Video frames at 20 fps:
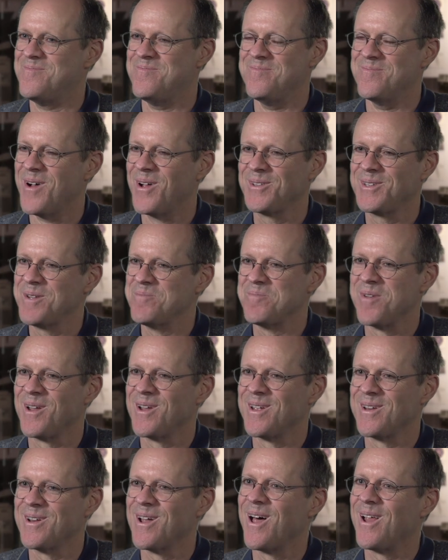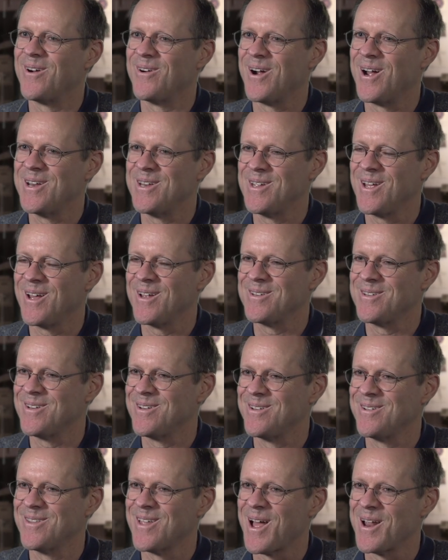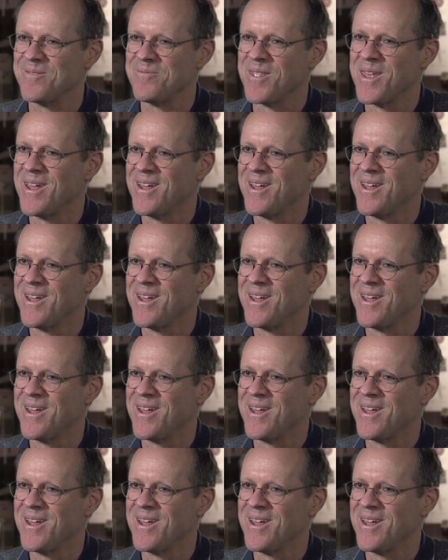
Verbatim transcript: multi-billion-dollar idea to do that.